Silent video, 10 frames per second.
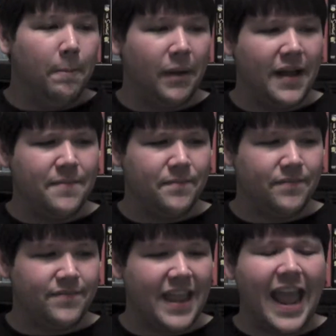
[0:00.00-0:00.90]
But
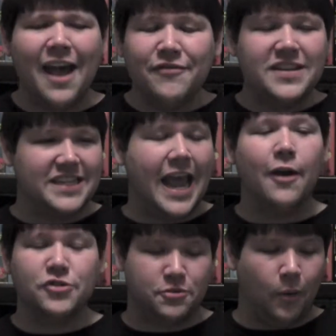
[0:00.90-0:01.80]
they have this
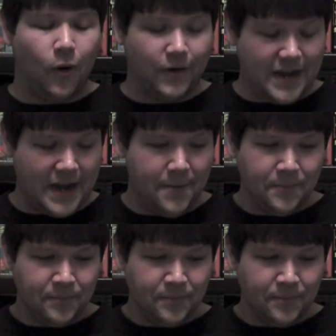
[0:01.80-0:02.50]
house party,